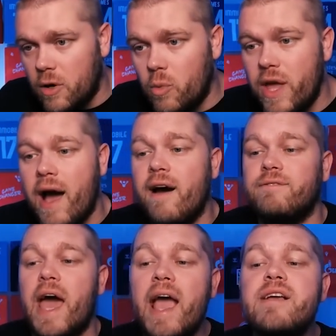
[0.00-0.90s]
we
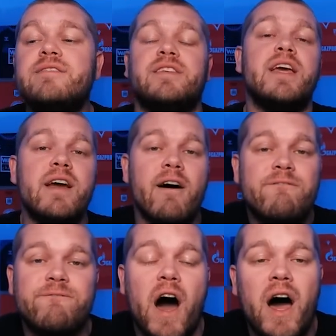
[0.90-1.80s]
have
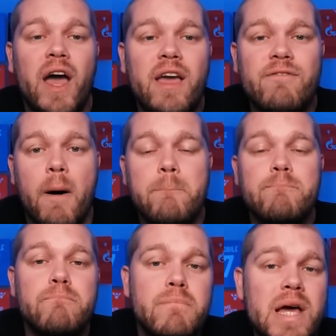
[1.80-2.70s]
85
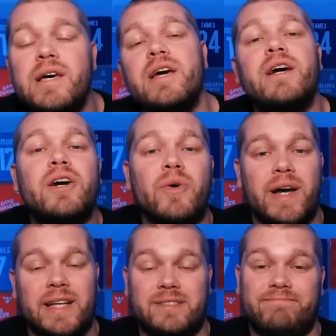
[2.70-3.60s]
million
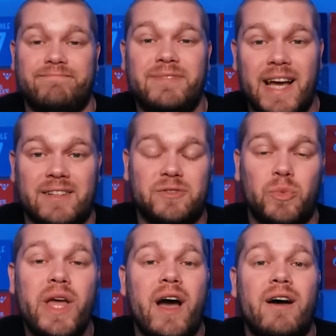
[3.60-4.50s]
quid. Yes,
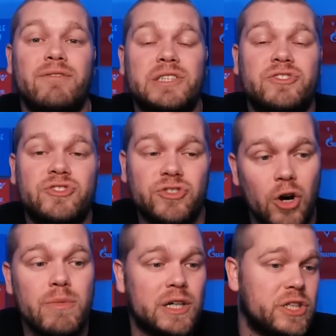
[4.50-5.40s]
we have
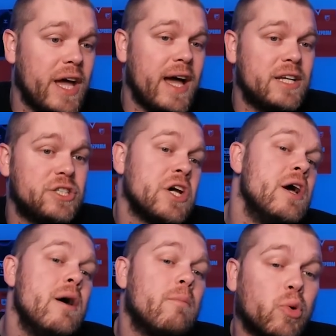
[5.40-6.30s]
so much cash.
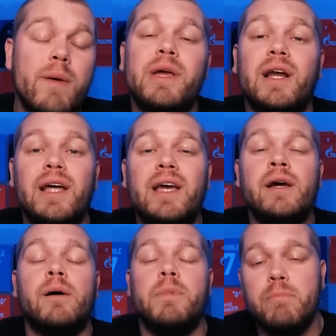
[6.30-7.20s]
Premier
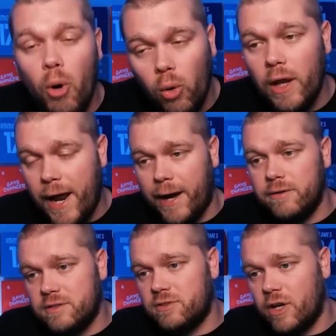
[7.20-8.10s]
League be balling
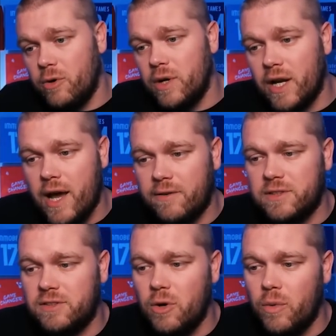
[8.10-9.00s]
out. So we're going to have
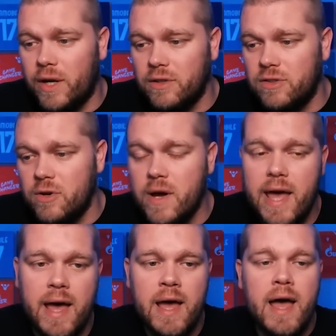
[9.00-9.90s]
to see what we can do
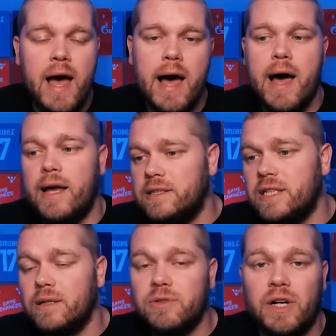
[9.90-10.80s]
here in
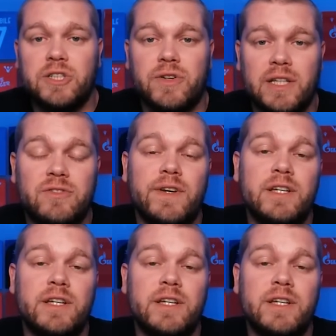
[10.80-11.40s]
terms of our transfers,